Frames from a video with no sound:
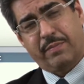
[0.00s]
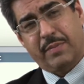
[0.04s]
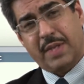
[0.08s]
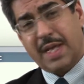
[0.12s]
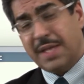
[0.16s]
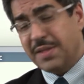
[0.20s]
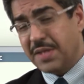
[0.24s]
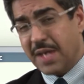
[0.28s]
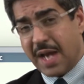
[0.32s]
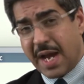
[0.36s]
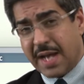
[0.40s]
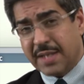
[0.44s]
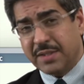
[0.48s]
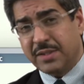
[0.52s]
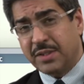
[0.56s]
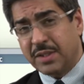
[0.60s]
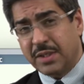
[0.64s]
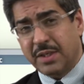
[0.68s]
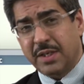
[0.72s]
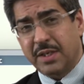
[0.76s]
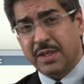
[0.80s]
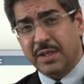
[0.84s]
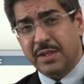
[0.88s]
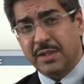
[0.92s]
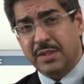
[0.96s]
And the answer
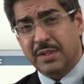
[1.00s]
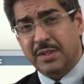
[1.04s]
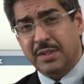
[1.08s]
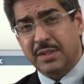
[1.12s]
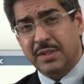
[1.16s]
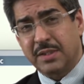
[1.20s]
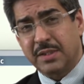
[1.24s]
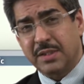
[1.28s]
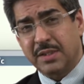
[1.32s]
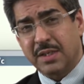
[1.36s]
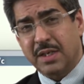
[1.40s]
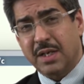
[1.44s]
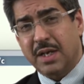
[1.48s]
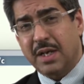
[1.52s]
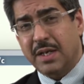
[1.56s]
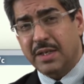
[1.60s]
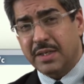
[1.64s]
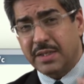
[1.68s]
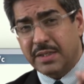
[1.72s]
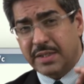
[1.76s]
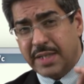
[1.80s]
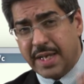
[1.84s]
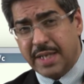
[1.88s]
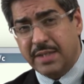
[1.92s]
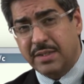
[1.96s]
is, a
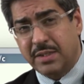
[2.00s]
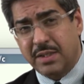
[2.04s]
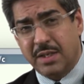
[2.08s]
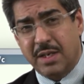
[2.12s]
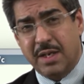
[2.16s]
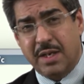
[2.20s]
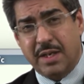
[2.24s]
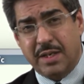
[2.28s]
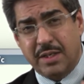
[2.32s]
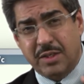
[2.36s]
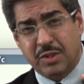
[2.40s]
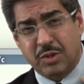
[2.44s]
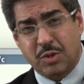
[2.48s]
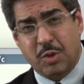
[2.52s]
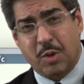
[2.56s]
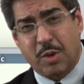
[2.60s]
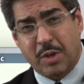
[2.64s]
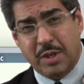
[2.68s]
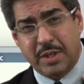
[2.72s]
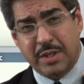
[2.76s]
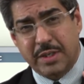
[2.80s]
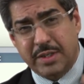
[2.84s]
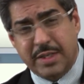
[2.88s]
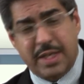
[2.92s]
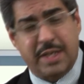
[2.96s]
debtor is
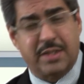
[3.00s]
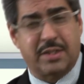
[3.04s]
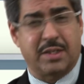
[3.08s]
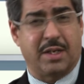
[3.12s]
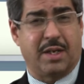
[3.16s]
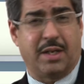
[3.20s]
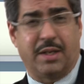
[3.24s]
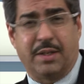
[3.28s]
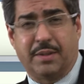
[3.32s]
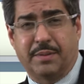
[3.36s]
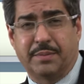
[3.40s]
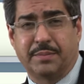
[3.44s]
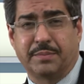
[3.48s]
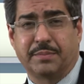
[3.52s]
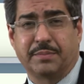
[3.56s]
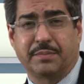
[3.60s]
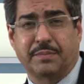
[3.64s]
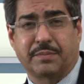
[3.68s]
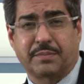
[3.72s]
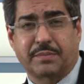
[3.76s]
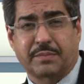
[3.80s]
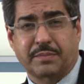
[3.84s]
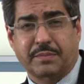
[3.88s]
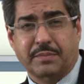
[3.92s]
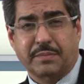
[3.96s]
called a debtor
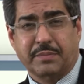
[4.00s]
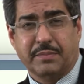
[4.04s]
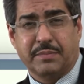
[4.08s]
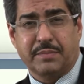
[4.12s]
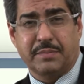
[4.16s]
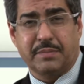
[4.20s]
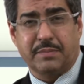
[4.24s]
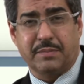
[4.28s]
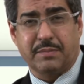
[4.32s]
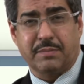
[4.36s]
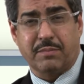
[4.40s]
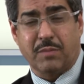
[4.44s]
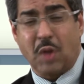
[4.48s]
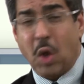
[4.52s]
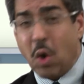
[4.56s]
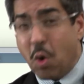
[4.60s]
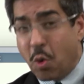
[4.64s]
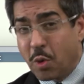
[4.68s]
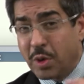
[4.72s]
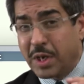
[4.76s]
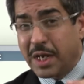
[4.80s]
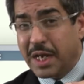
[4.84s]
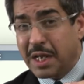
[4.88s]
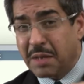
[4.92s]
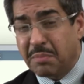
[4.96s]

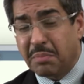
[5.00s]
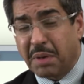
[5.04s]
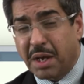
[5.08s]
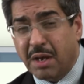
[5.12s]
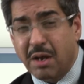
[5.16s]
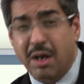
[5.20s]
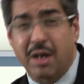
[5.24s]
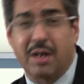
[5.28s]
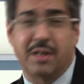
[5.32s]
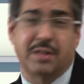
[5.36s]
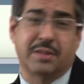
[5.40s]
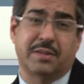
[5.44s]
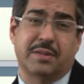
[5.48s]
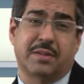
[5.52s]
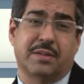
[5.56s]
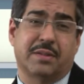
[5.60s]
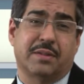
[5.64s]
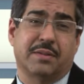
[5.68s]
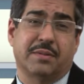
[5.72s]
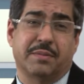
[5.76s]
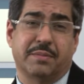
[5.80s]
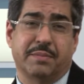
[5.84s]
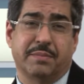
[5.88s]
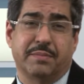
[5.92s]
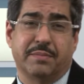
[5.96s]
only
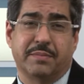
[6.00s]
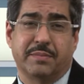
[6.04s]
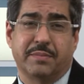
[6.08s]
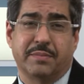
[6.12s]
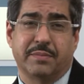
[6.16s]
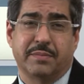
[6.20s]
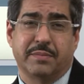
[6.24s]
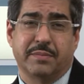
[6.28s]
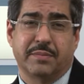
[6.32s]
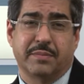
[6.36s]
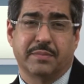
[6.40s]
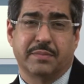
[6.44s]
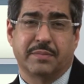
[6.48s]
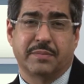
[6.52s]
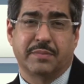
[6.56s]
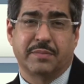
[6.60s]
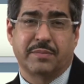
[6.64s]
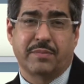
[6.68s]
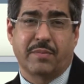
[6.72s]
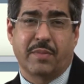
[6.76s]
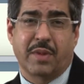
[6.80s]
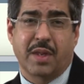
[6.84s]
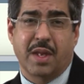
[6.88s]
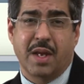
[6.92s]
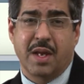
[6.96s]
because
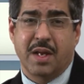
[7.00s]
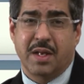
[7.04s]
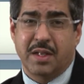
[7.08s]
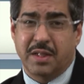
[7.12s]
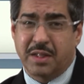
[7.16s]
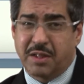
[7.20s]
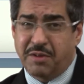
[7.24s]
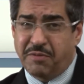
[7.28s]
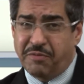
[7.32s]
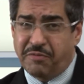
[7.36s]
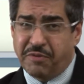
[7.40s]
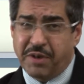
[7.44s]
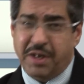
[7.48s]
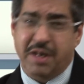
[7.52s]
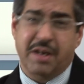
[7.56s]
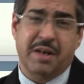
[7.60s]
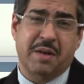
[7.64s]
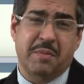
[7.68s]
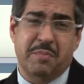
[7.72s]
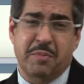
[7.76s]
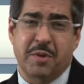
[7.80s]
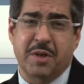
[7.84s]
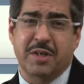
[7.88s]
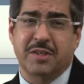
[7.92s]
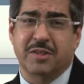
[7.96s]
the figure
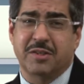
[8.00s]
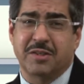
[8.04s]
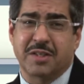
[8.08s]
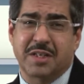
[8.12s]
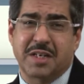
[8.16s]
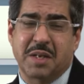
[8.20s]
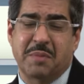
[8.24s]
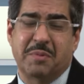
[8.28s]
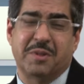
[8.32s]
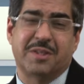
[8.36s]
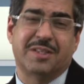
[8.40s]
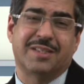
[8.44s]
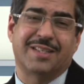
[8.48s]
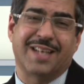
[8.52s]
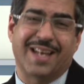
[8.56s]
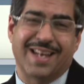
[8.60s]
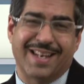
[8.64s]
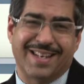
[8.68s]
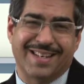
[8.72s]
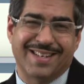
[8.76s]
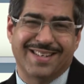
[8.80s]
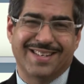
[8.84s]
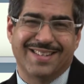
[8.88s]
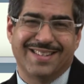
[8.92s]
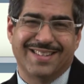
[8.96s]
appears on the debit
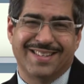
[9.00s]
side.